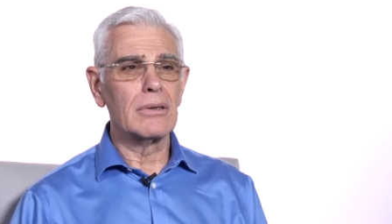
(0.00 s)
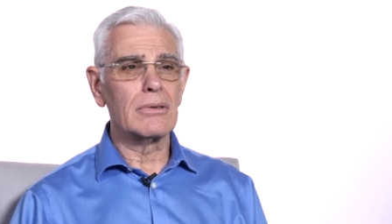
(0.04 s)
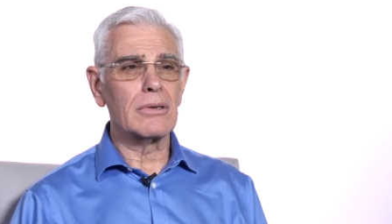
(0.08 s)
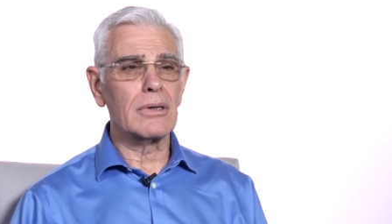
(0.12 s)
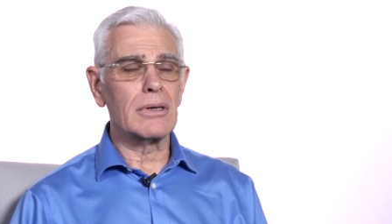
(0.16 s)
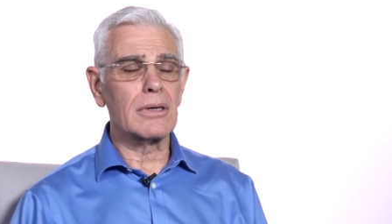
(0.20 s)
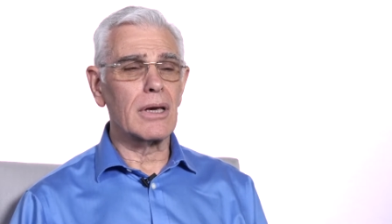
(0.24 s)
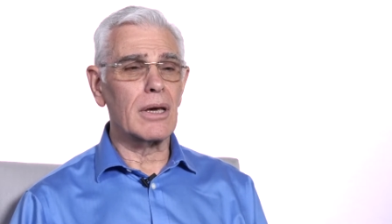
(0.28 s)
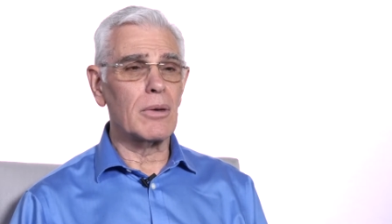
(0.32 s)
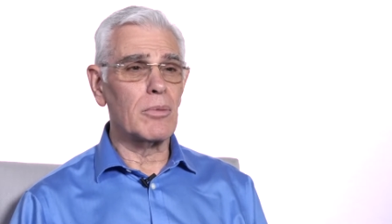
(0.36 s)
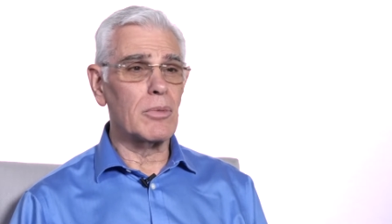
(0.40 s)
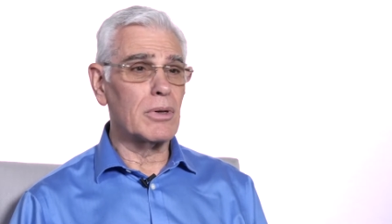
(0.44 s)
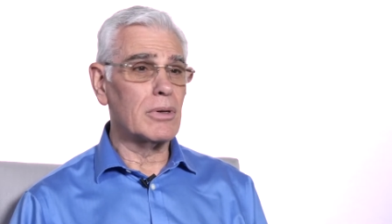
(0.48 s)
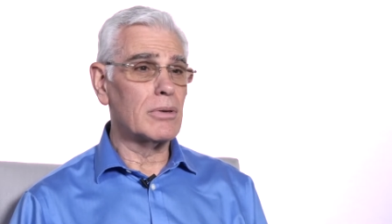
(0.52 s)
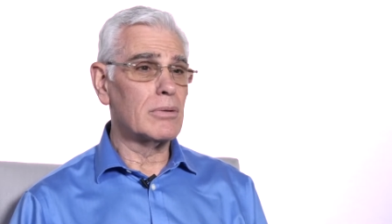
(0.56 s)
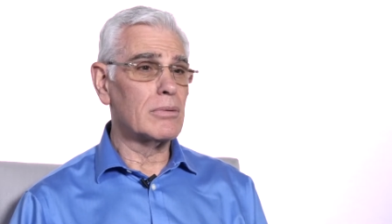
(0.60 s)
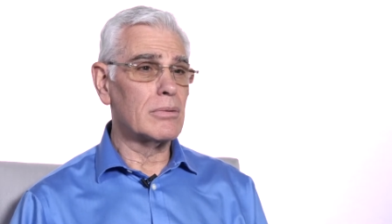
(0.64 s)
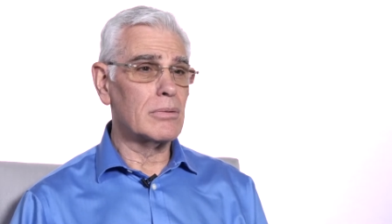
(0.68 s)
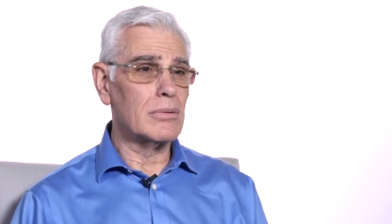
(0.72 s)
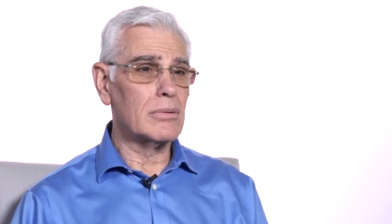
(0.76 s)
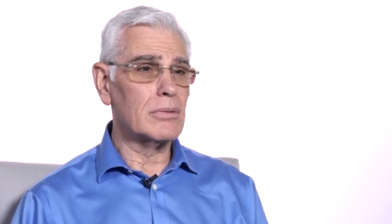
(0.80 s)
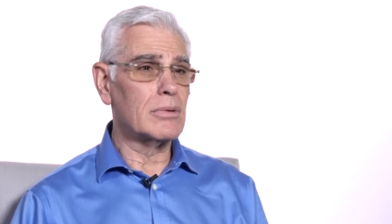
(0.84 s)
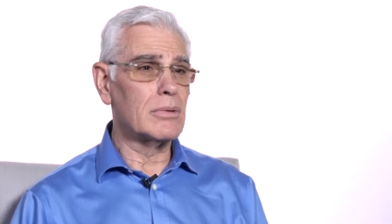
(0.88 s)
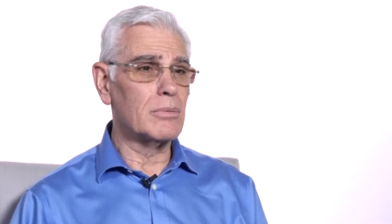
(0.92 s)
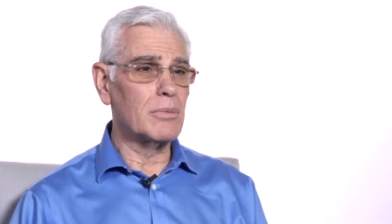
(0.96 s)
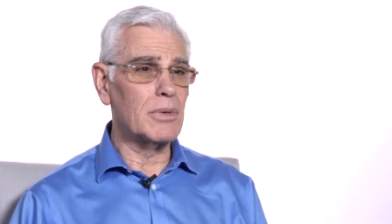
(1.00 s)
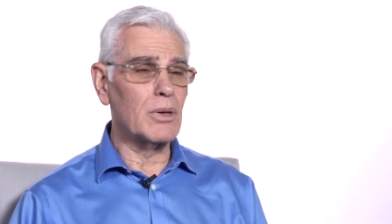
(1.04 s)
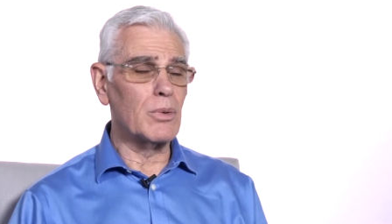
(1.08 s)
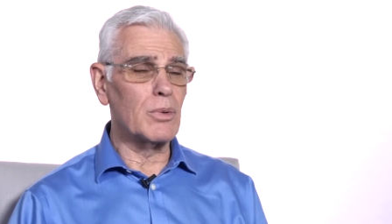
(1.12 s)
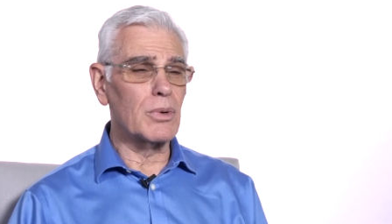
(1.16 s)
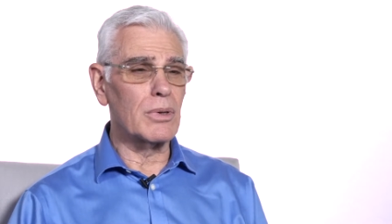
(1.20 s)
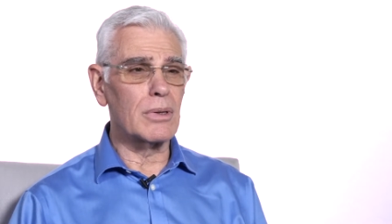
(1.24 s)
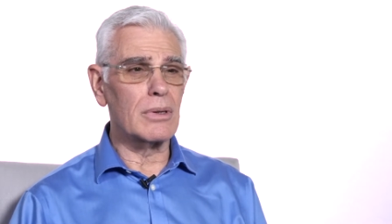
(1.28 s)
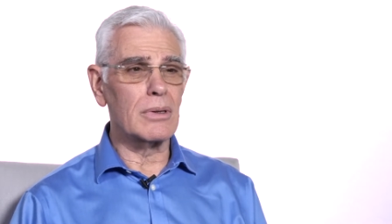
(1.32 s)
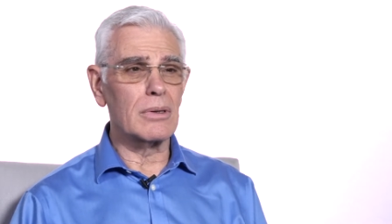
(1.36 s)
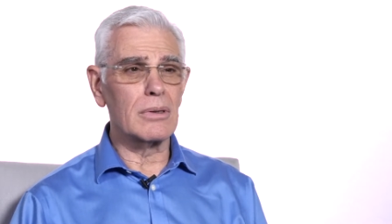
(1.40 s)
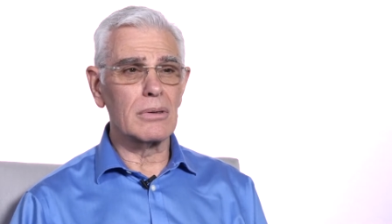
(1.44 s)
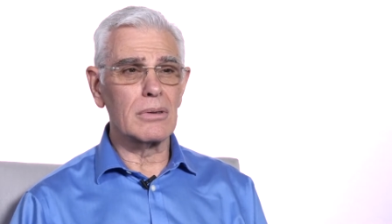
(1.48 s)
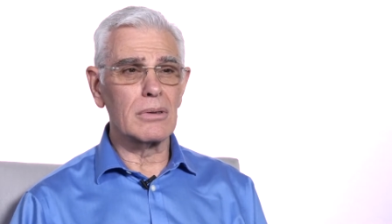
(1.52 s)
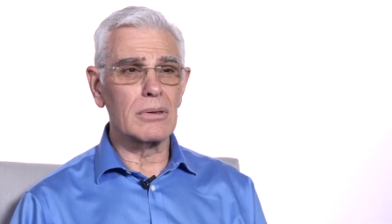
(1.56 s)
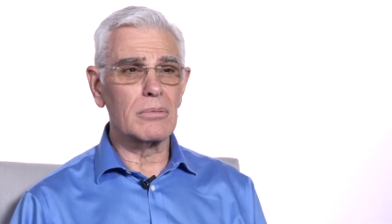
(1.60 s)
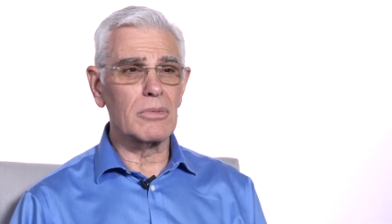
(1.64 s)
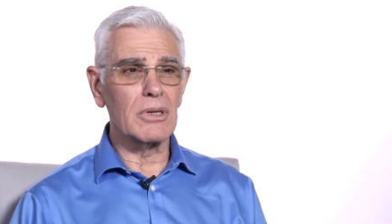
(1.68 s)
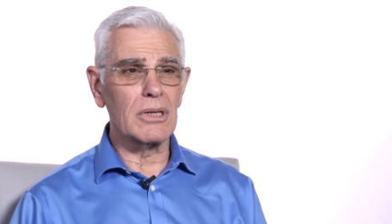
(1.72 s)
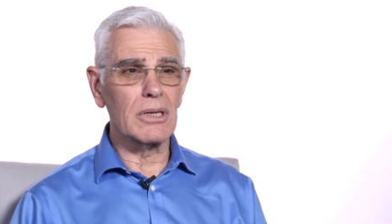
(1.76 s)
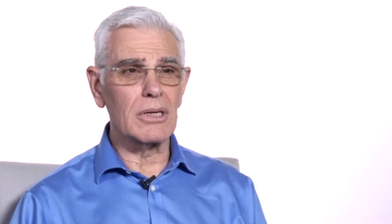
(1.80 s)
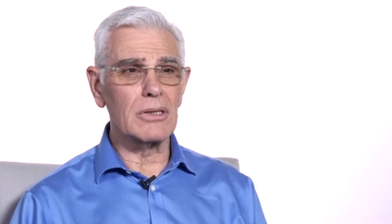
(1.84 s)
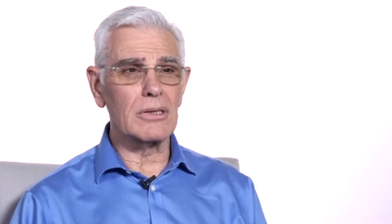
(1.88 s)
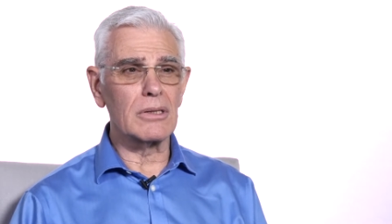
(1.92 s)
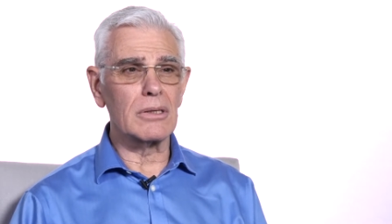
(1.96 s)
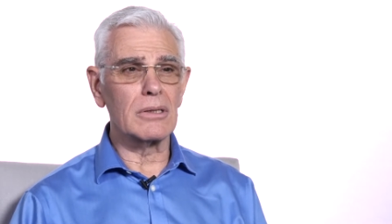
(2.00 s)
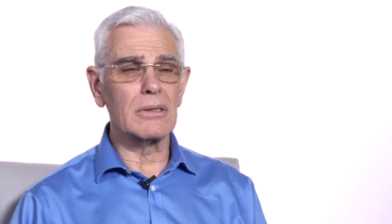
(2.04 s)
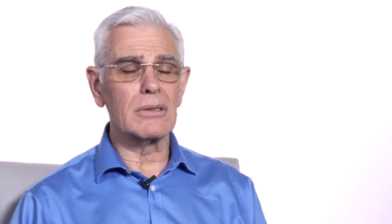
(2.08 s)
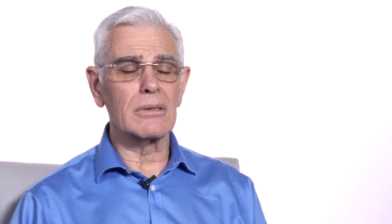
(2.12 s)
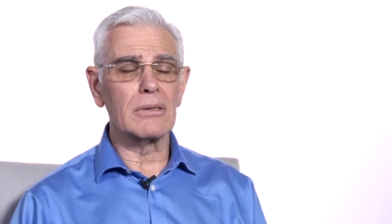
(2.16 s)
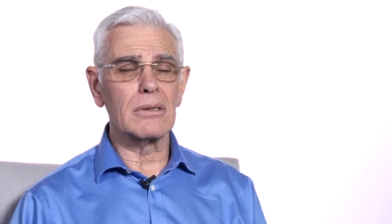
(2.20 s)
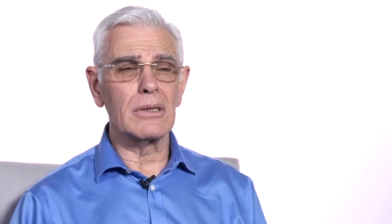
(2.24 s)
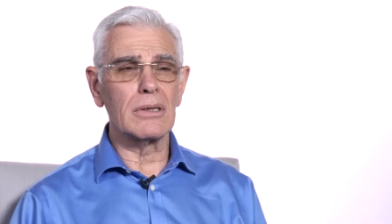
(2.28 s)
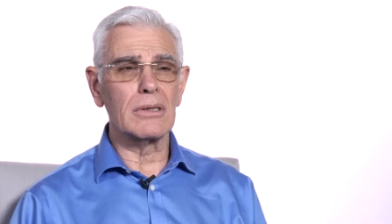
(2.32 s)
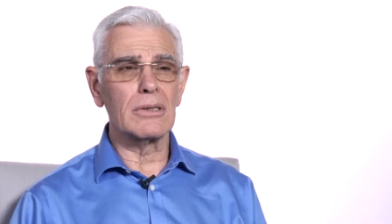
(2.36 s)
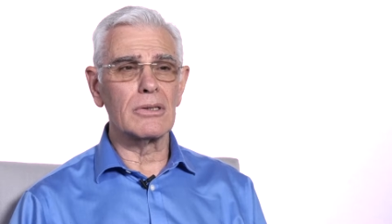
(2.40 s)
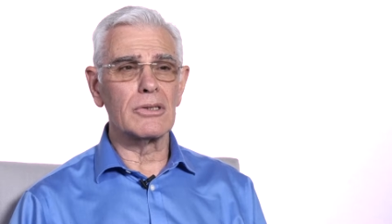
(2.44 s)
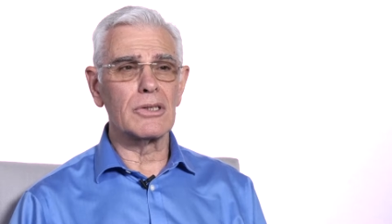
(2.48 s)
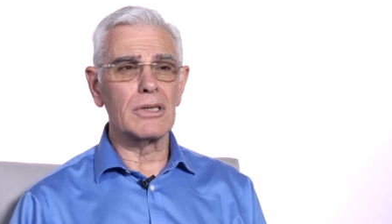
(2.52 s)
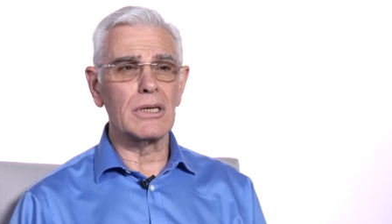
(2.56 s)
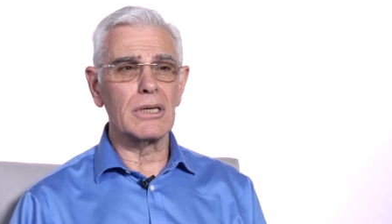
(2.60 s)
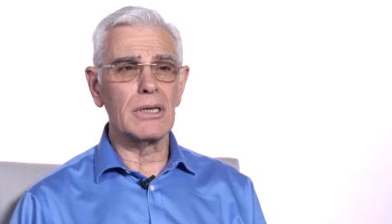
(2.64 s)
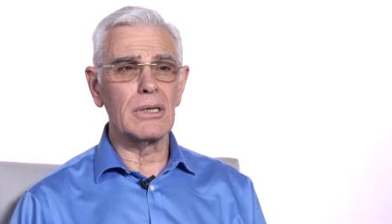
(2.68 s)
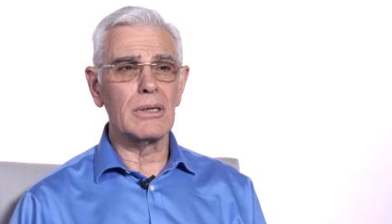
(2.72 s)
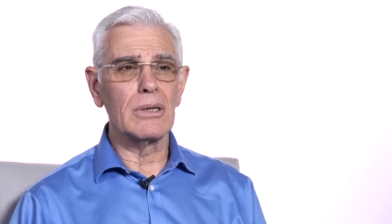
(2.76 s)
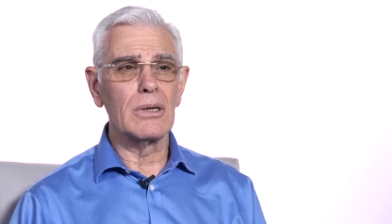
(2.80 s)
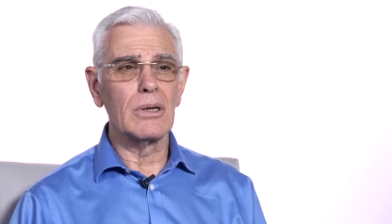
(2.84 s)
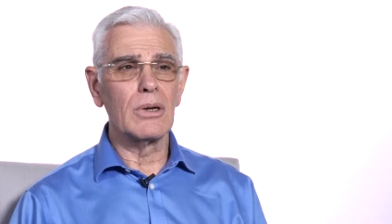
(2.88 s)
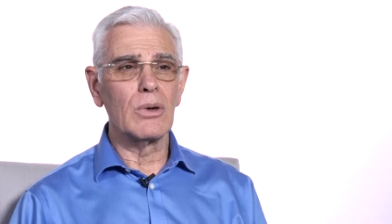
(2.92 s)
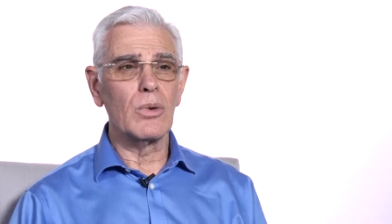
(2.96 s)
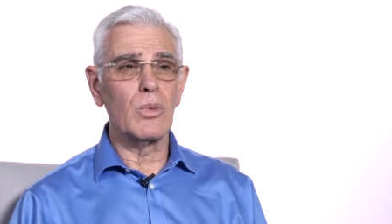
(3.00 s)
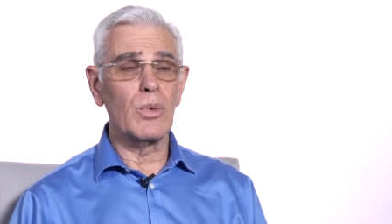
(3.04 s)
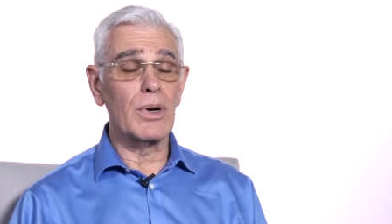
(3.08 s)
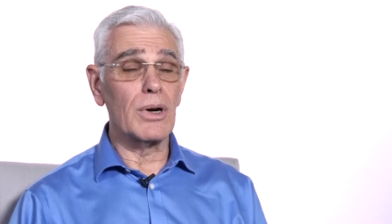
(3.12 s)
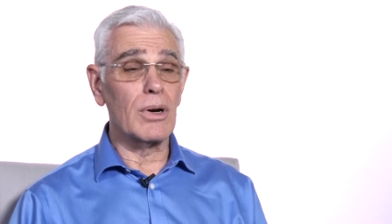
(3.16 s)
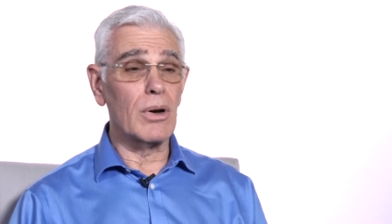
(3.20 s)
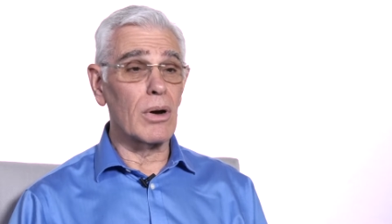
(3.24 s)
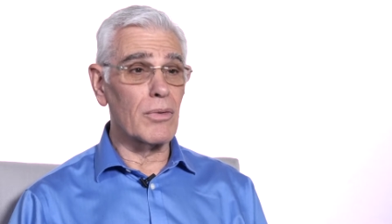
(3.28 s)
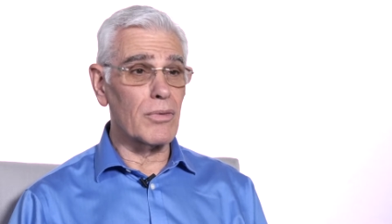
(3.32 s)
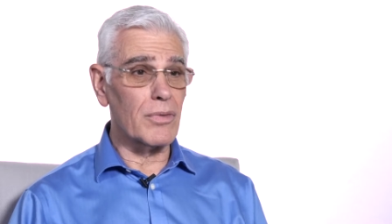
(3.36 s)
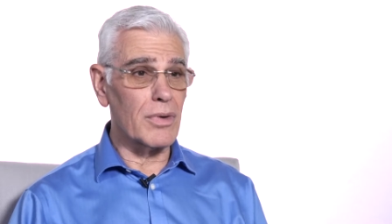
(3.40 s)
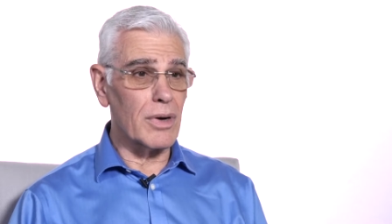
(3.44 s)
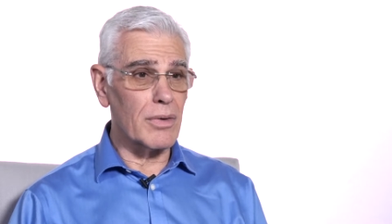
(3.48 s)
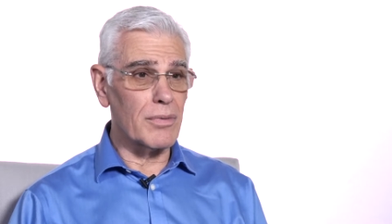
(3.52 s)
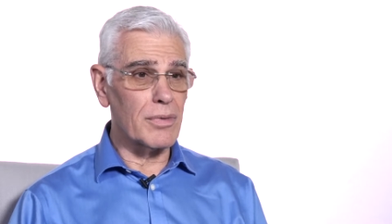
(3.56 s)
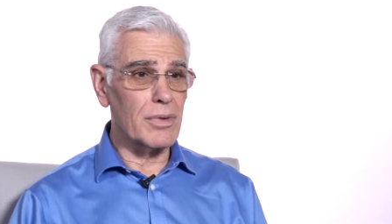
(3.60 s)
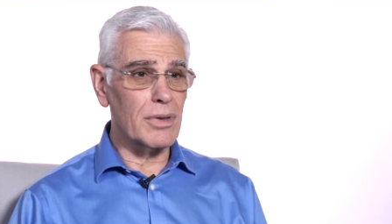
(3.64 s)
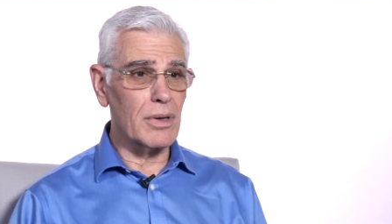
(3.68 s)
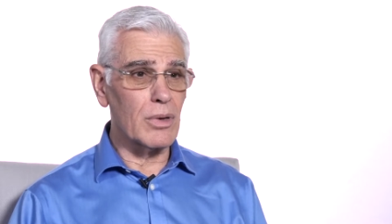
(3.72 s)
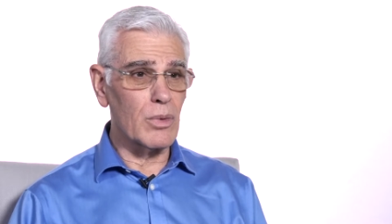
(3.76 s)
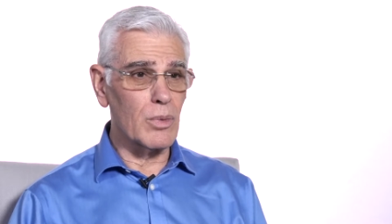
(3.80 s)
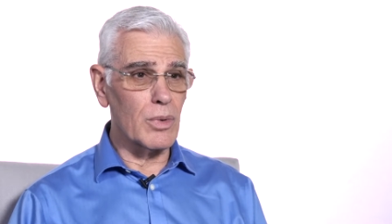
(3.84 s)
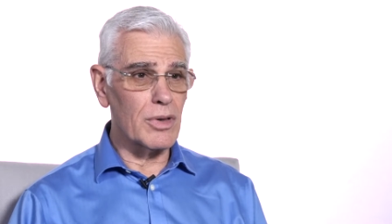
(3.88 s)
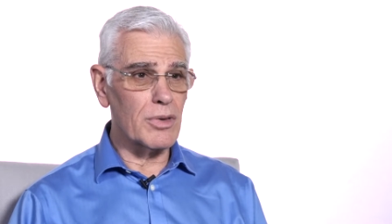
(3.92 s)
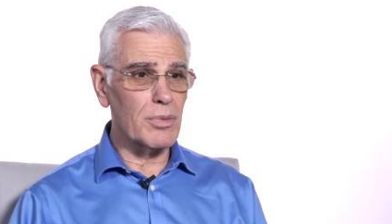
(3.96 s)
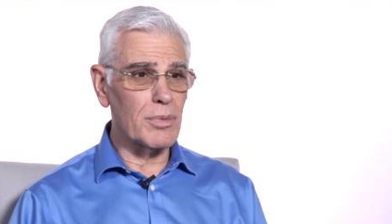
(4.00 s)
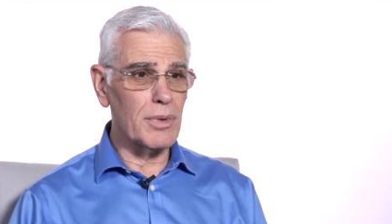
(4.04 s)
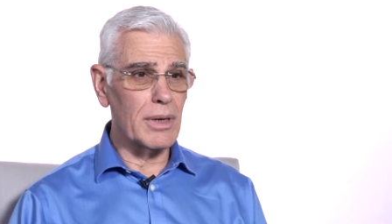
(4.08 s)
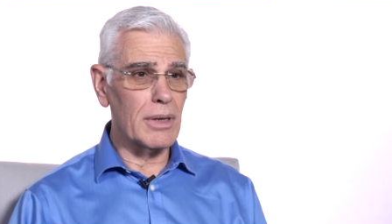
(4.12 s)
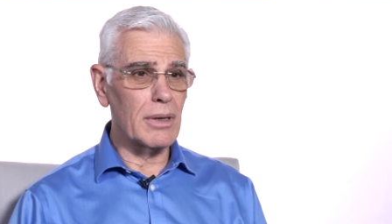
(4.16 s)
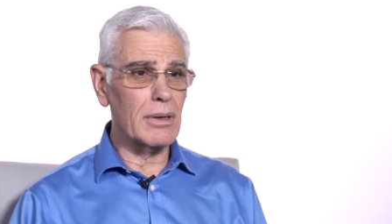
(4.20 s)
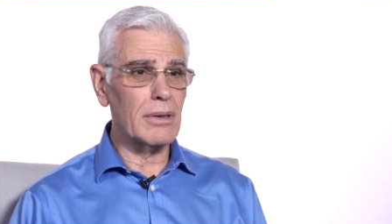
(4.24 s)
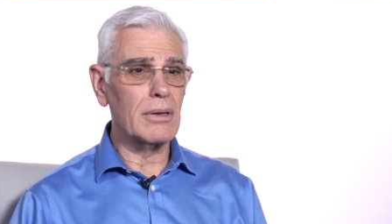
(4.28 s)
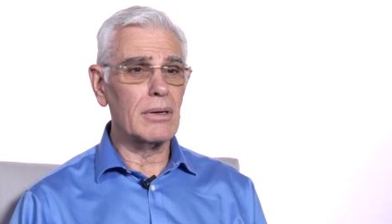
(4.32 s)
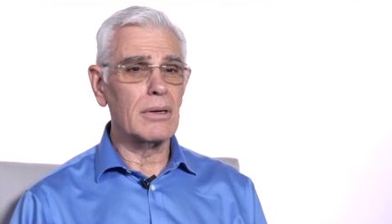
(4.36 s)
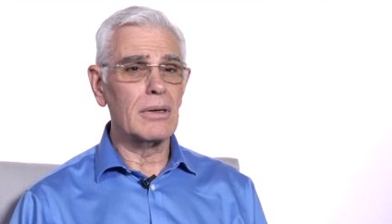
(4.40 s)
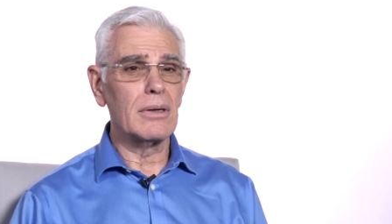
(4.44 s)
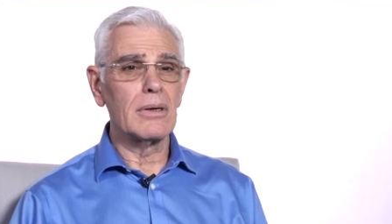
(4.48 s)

So I came in to meet with Melissa, and she went over everything with me,